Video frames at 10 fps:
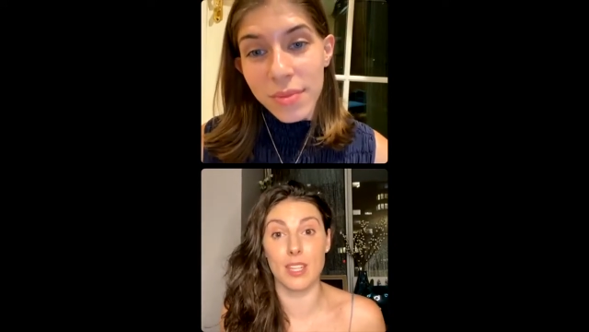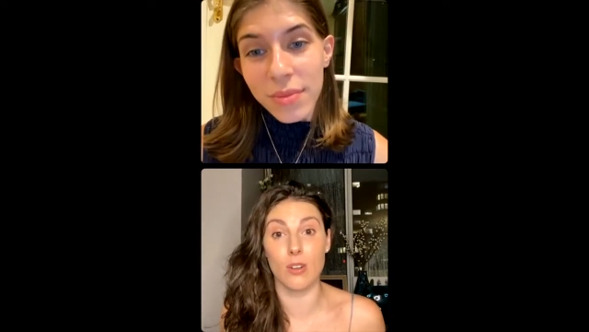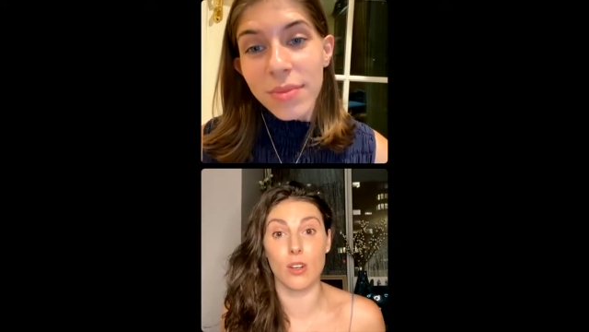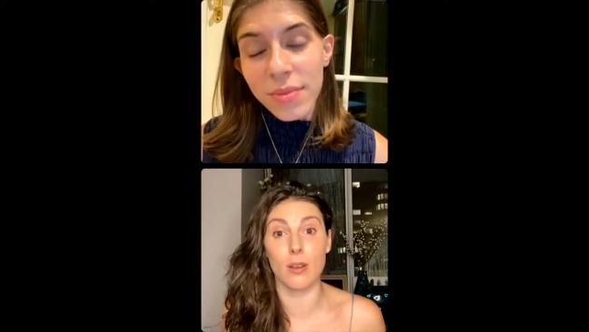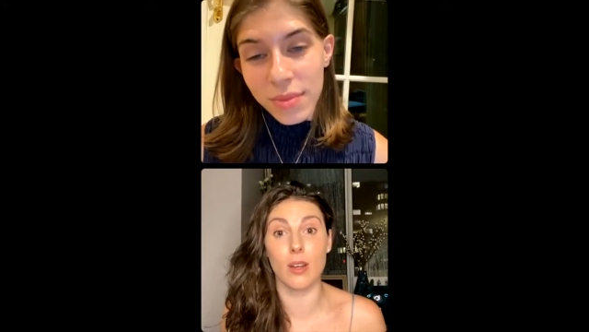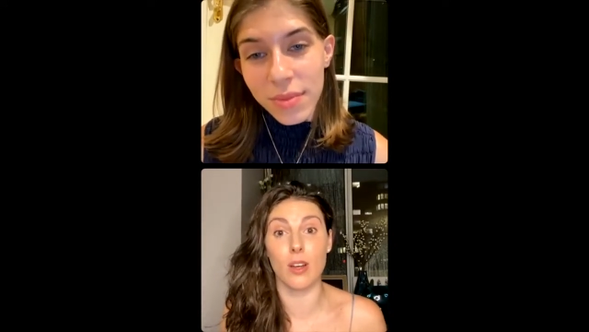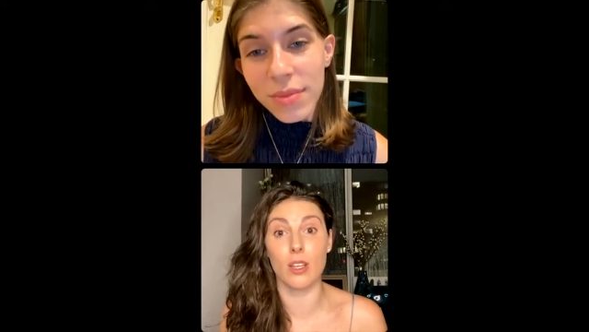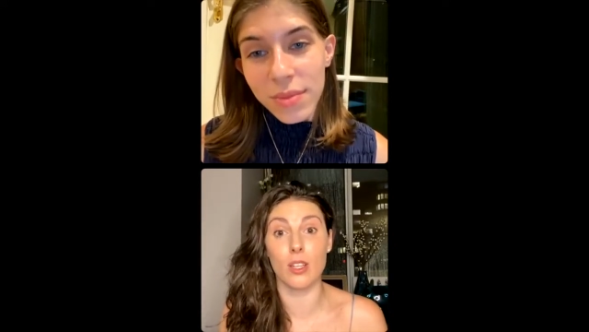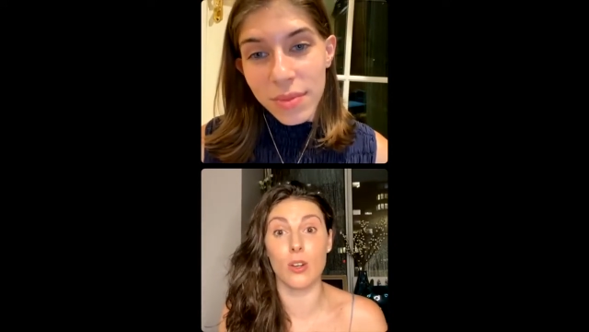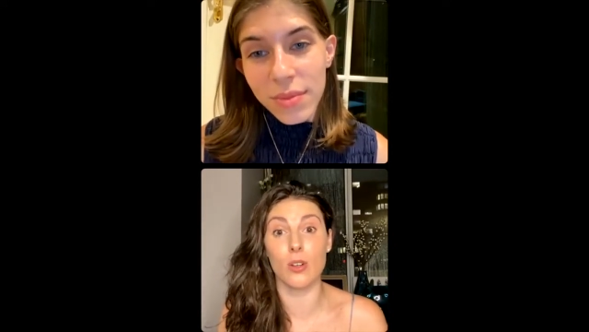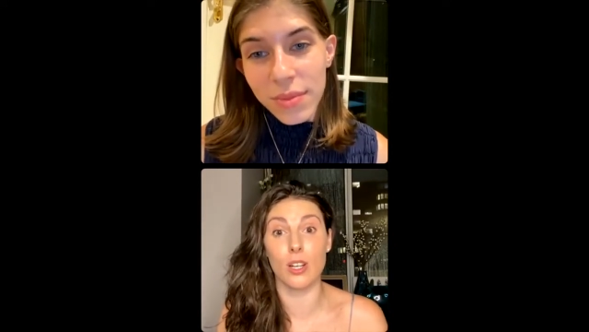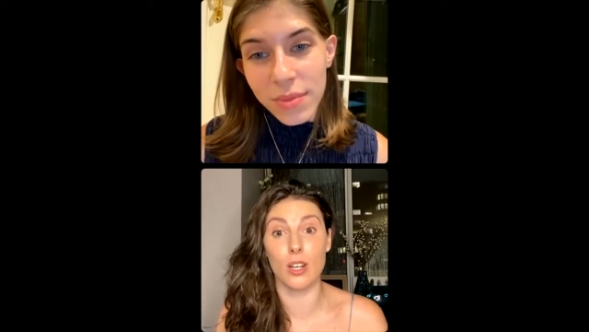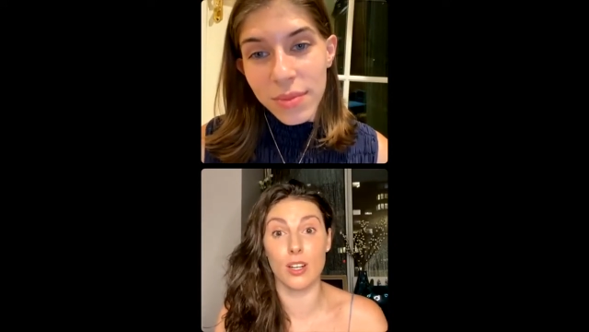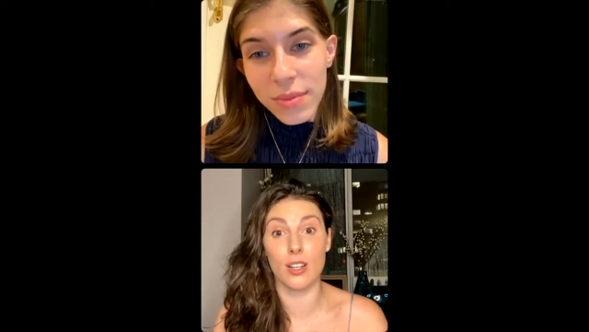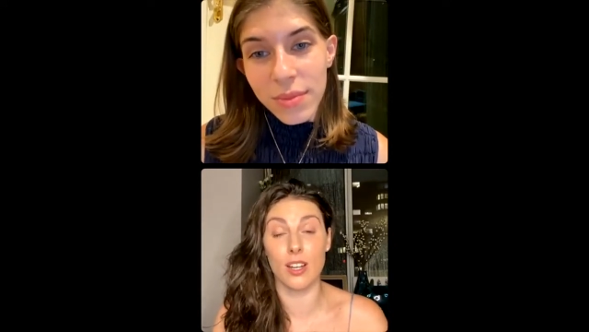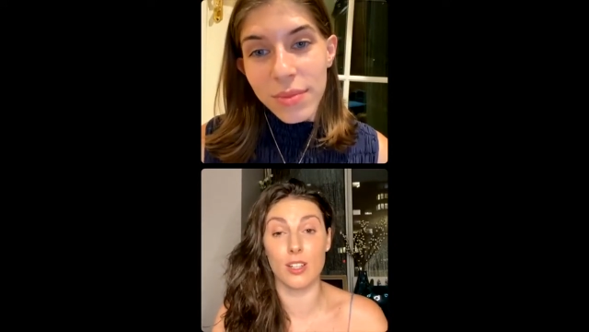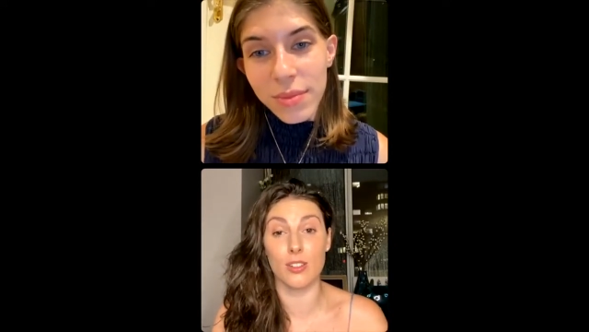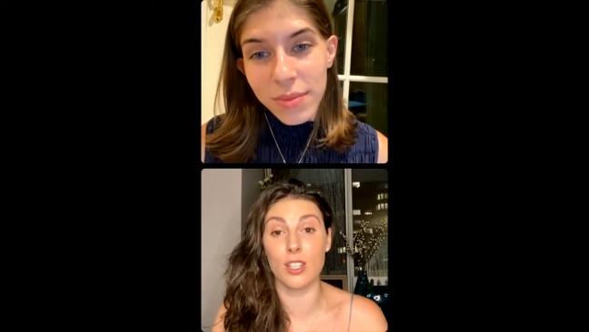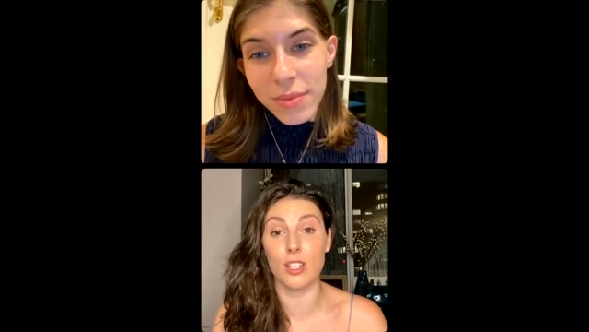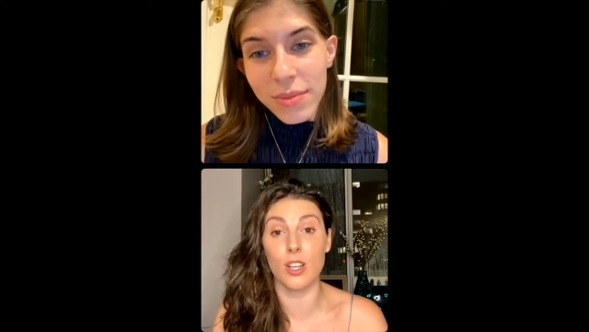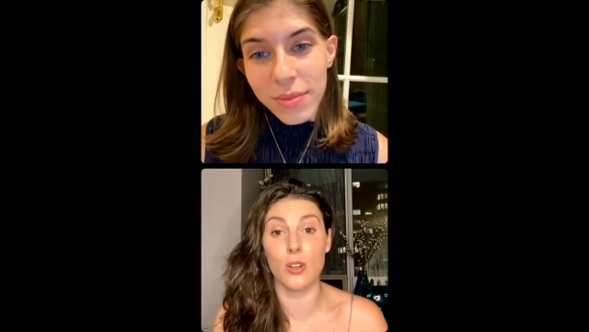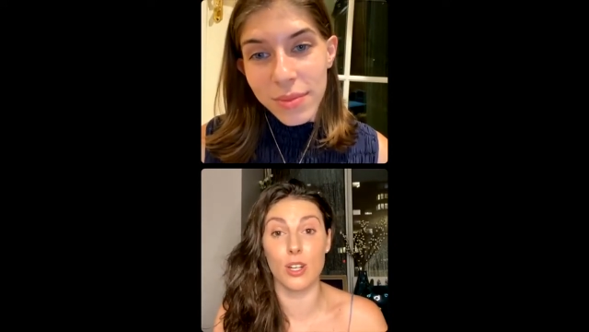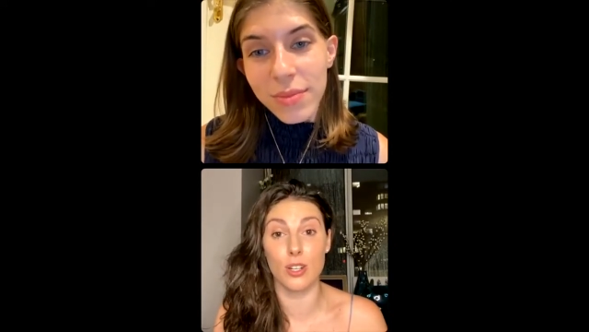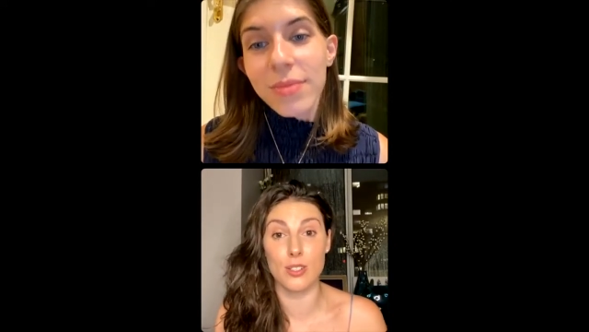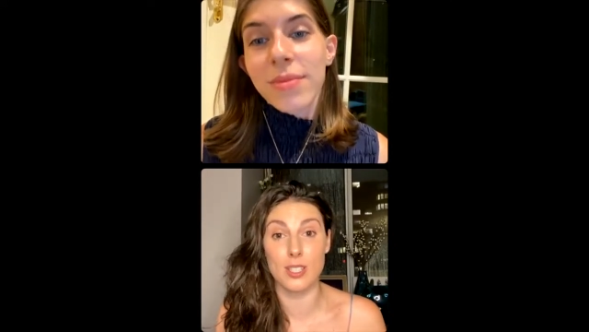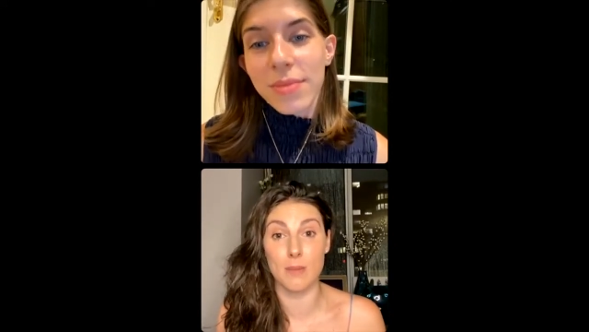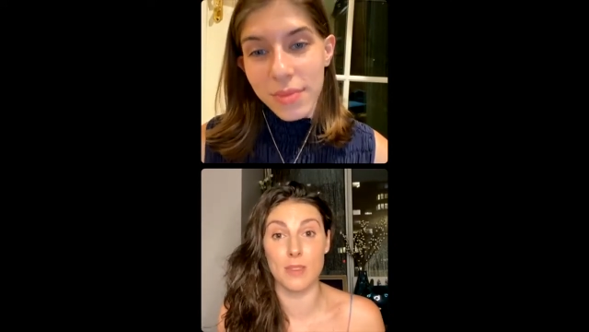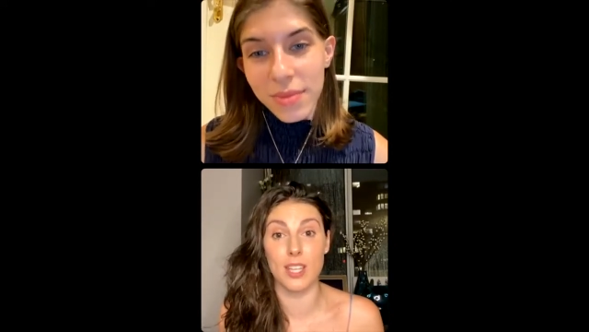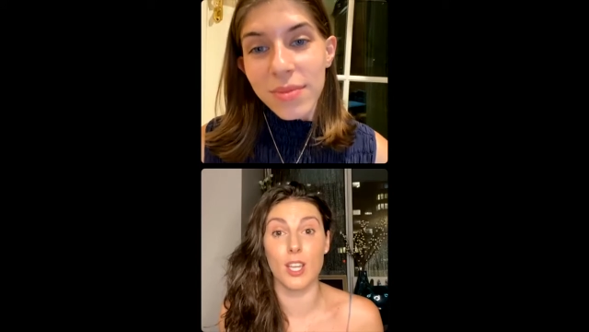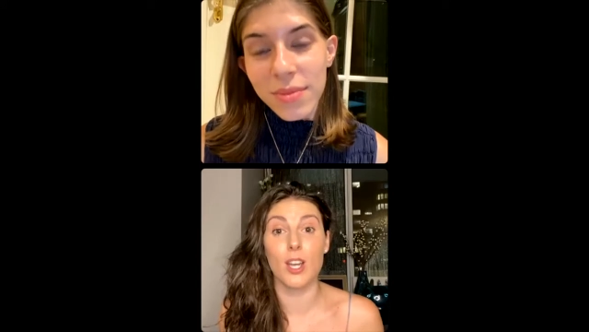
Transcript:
Speaker 1: or a yogurt, a Greek yogurt or something,